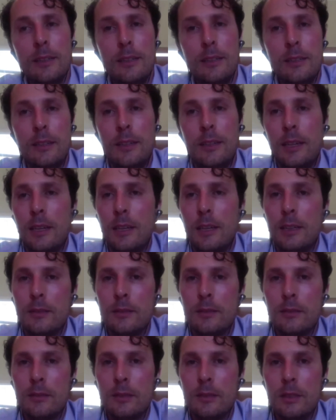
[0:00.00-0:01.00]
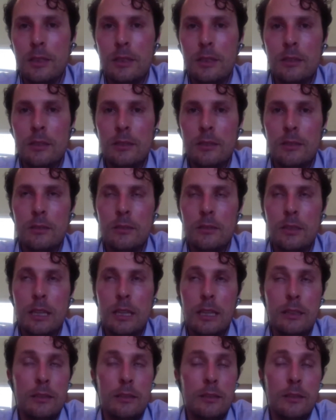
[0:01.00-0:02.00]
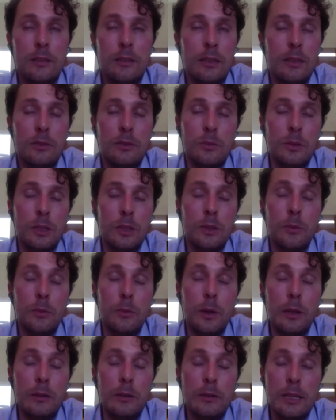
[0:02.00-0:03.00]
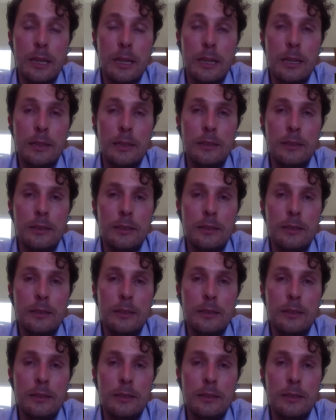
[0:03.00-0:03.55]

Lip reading: Yeah, that's really well said.